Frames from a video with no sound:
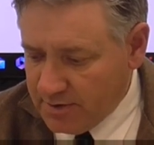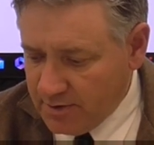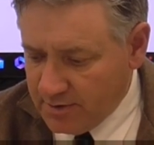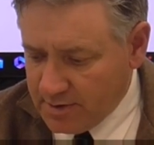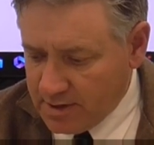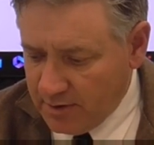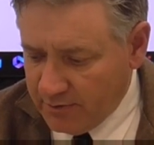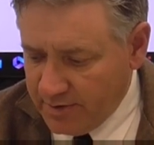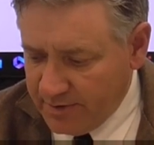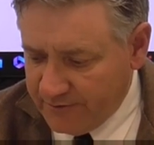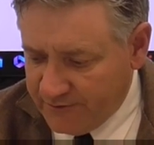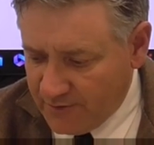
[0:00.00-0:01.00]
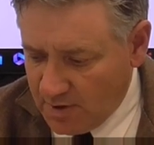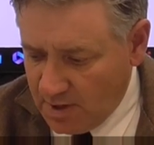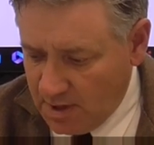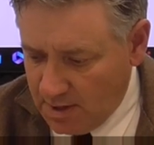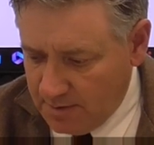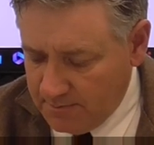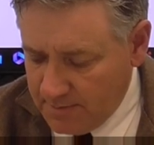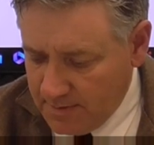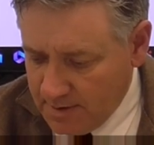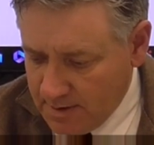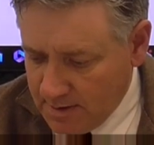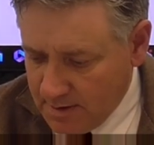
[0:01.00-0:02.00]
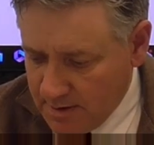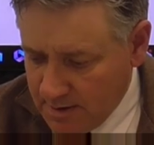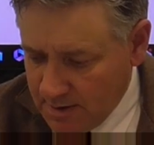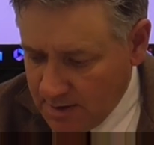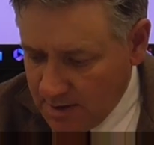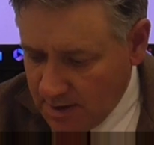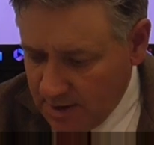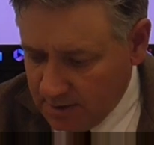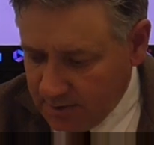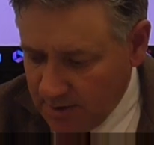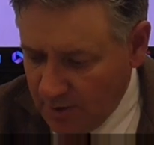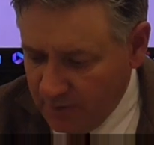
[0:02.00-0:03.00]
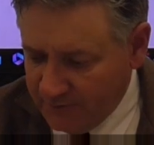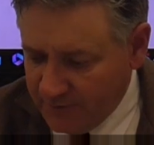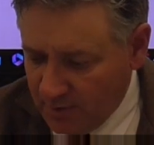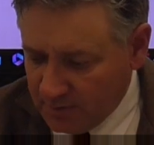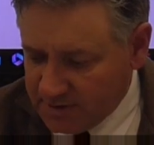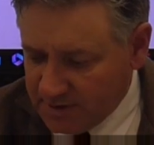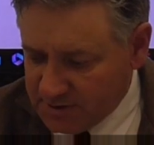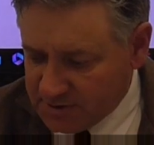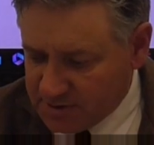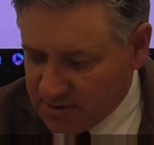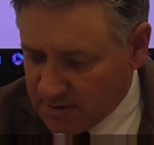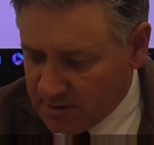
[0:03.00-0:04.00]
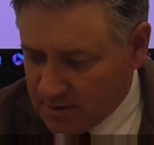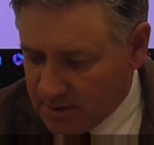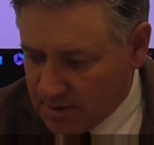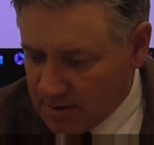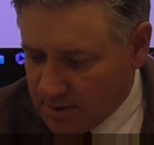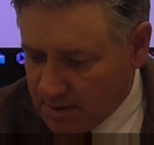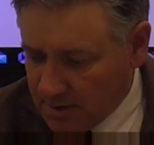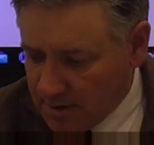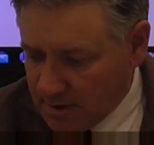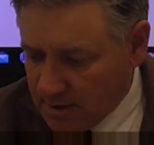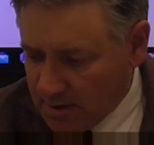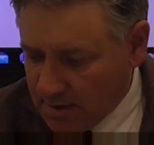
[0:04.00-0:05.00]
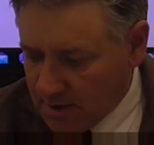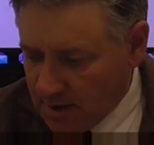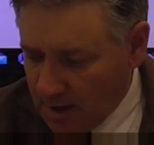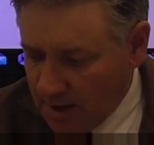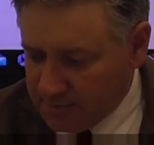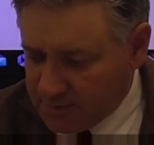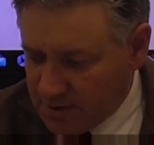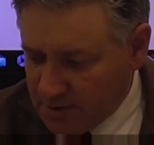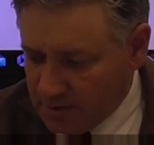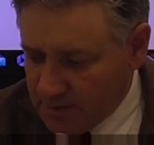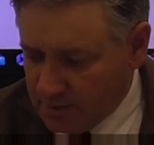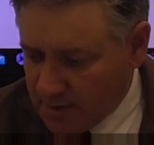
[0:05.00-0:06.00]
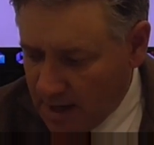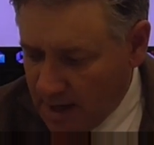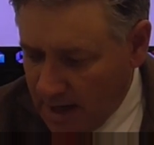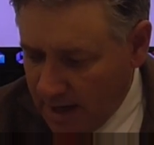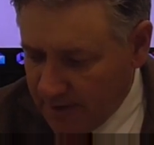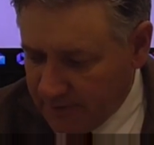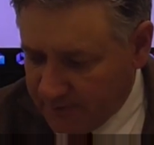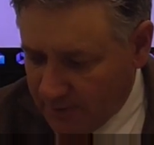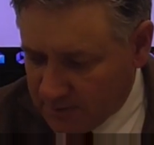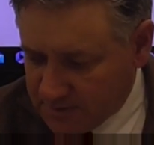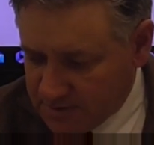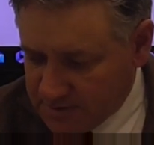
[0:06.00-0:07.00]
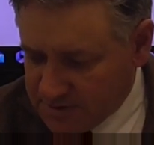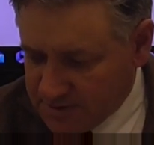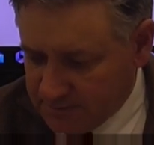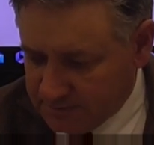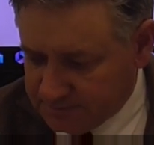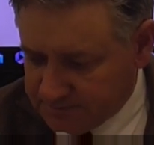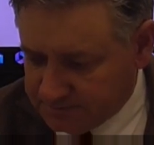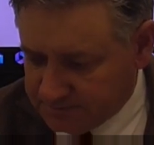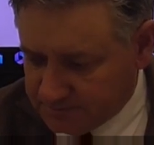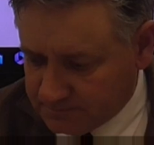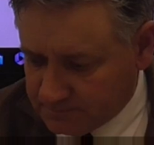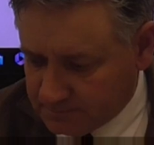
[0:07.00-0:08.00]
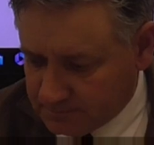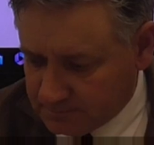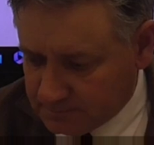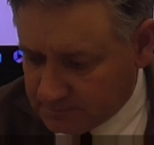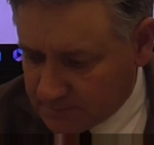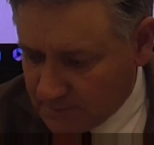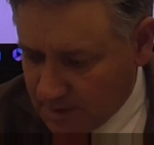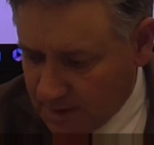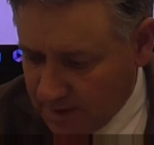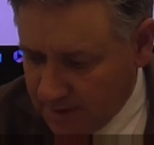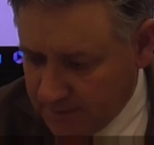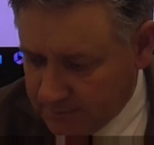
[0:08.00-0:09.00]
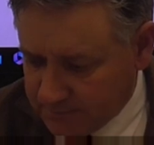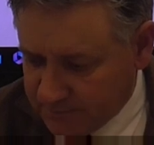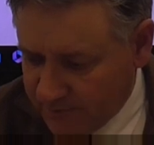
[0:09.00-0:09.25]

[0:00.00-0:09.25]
you're going from a low voltage up to a higher voltage, okay?